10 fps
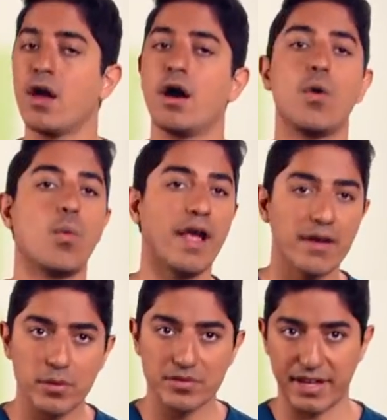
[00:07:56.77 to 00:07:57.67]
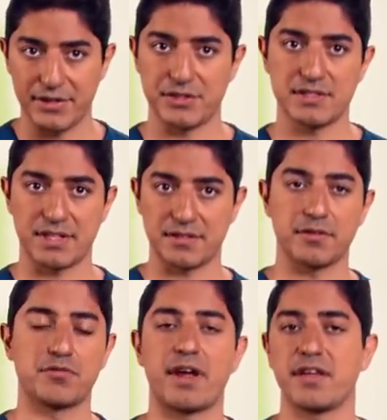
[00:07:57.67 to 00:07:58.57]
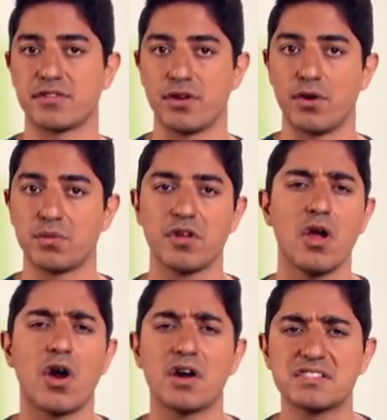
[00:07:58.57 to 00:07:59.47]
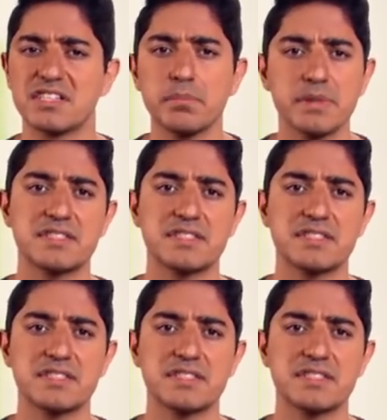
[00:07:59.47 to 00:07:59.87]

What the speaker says: Away rotations, as the phrase goes, are simply